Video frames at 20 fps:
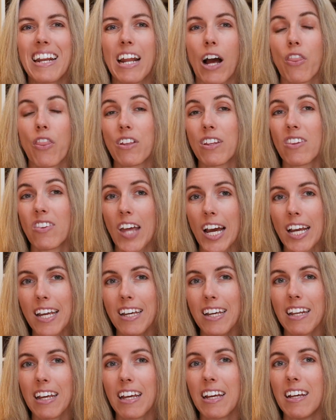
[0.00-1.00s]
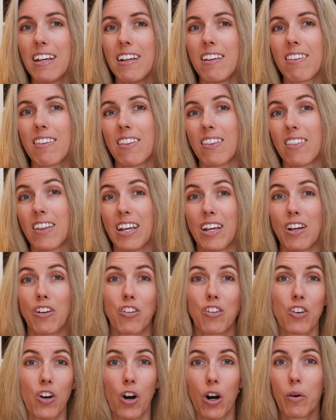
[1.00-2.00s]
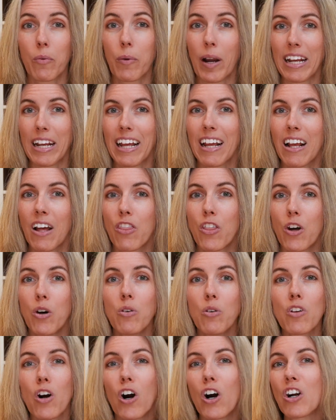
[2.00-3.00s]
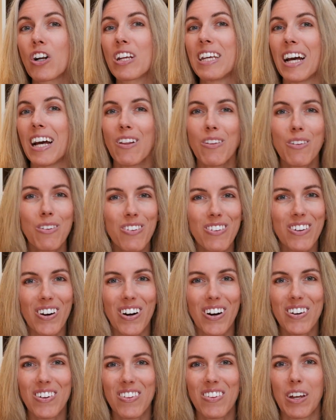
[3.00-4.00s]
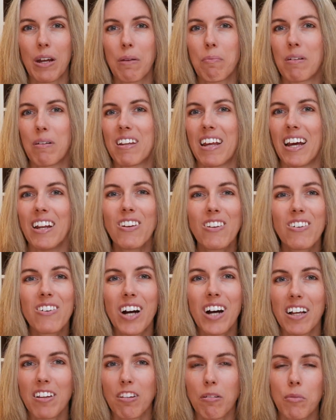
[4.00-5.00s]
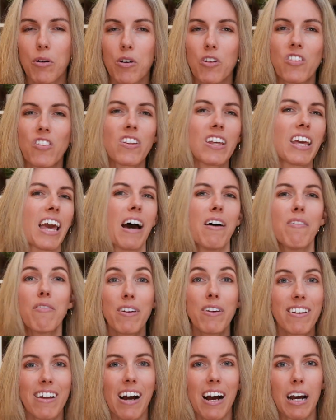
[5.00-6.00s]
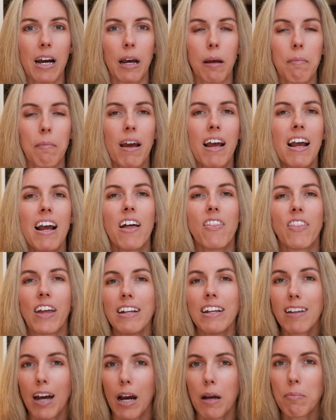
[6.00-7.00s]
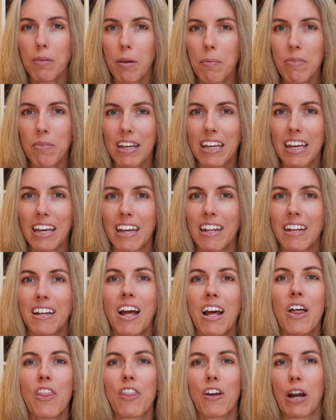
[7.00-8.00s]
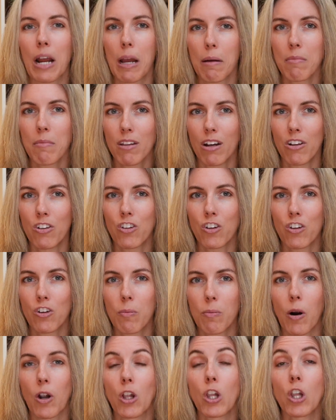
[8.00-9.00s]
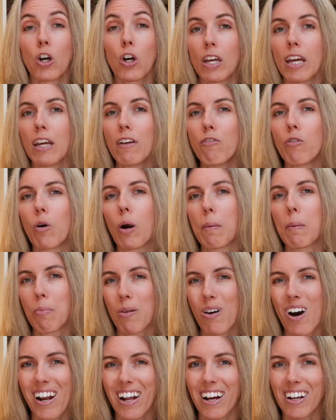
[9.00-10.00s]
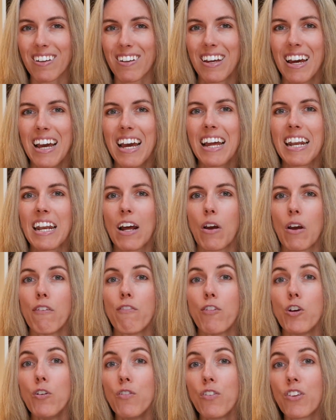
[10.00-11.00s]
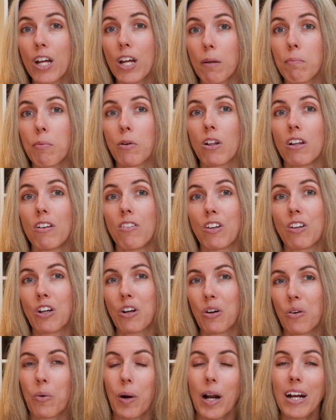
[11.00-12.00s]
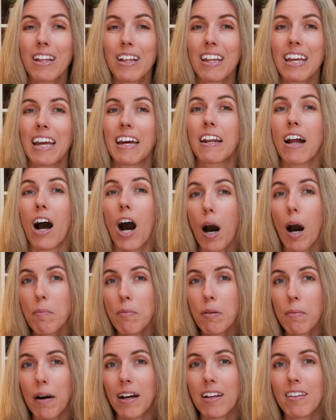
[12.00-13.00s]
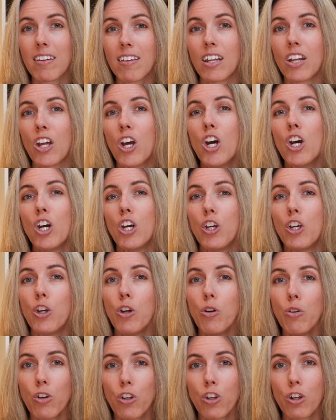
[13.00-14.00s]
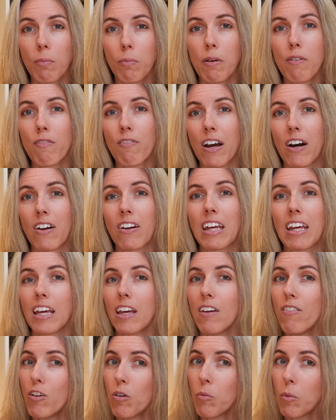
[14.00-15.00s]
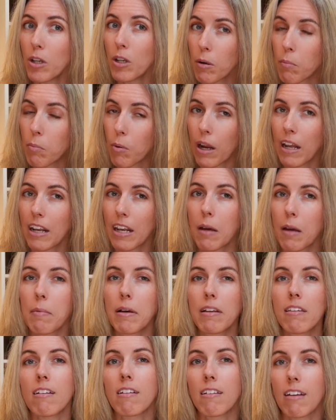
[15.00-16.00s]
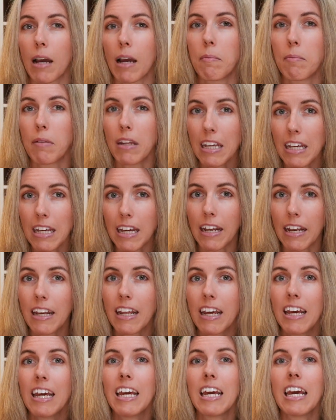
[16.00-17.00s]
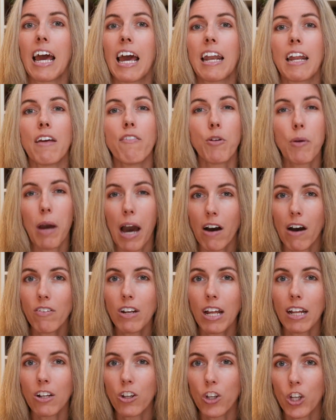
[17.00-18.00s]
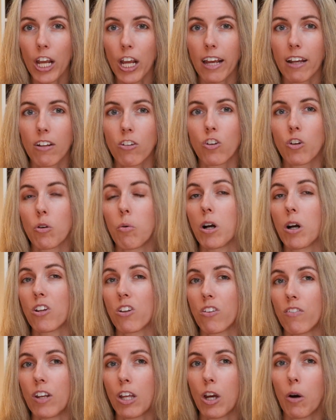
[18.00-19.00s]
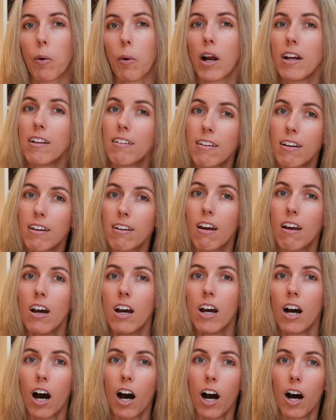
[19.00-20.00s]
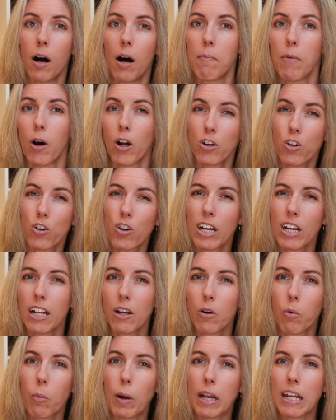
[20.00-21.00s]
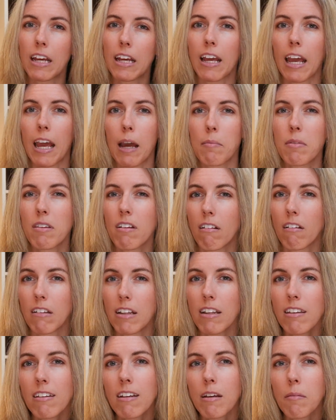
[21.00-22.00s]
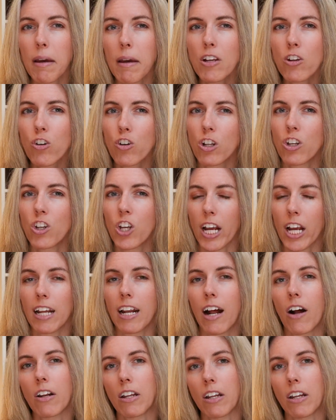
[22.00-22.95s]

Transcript: Now, the second is the star rating. Those are yellow stars that potential customers see every time they type something in their Amazon search bar looking for a product. Now, if you've set up your listing correctly and optimized it, you should be found even when your brand name isn't typed in. And if you haven't had a chance to watch the video where I did on creating a winning Amazon listing, make sure to check it out